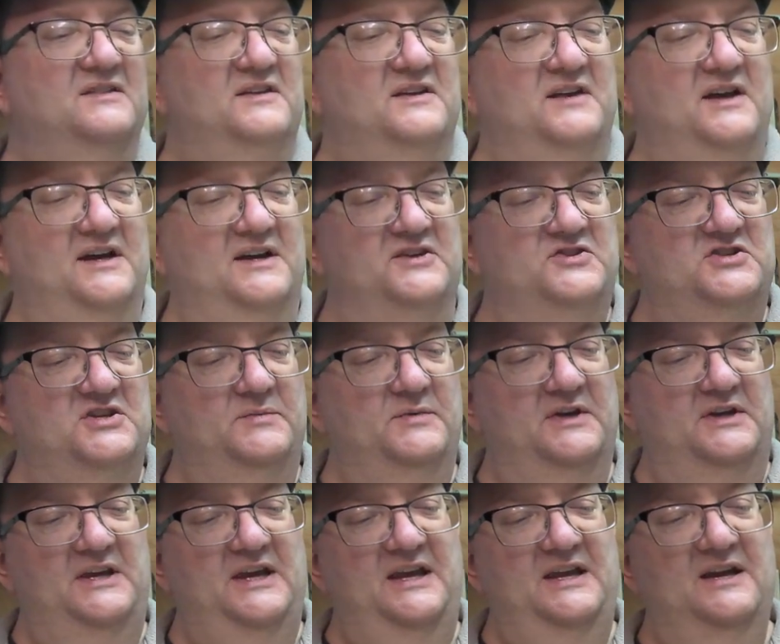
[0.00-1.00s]
the
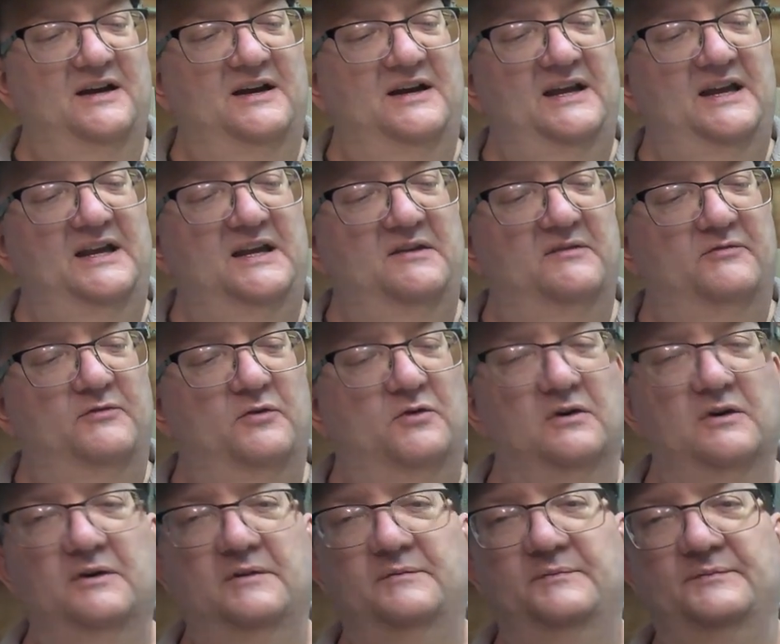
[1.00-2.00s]
Nakajima
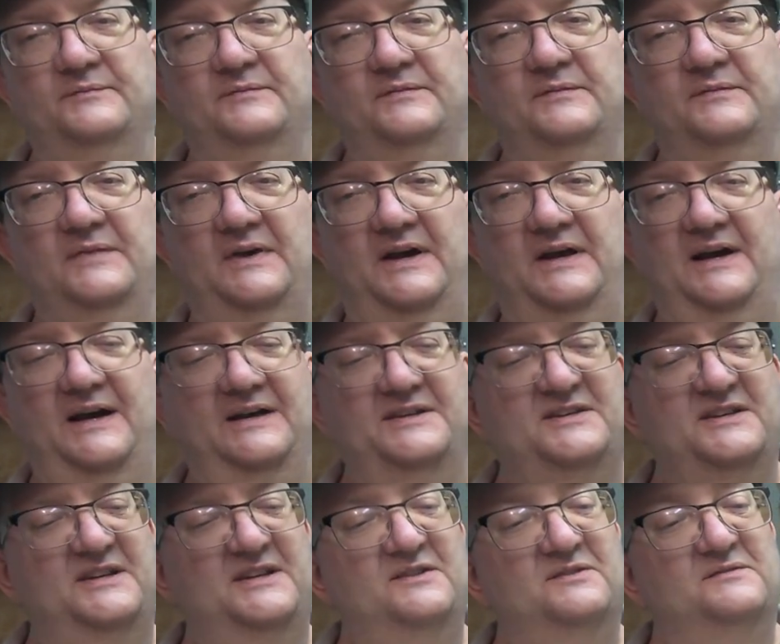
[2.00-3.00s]
KI-84,
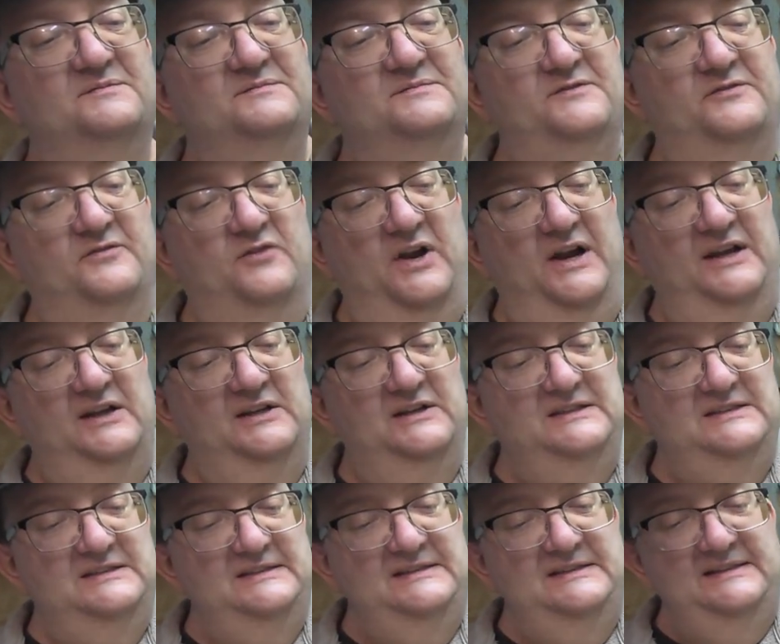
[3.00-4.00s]
Hayate or Frank,
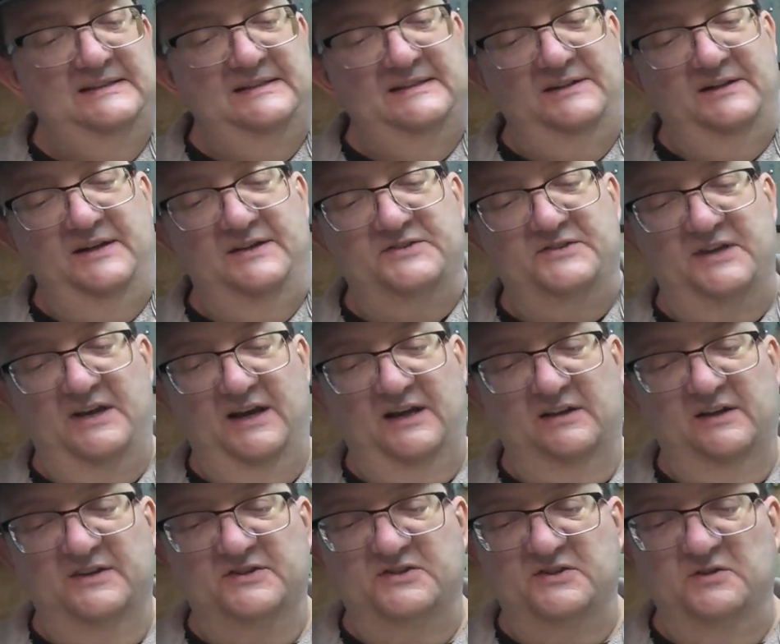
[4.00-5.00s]
as the
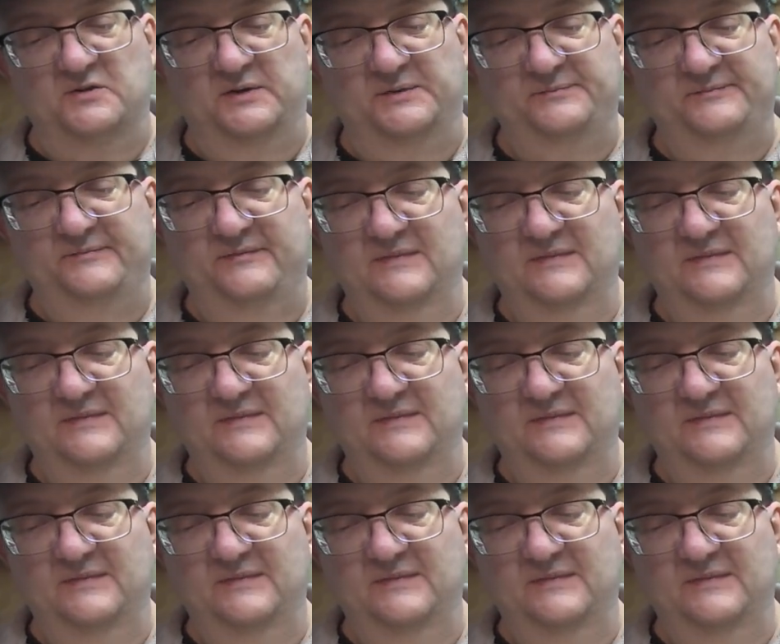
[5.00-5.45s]
Allies knew it.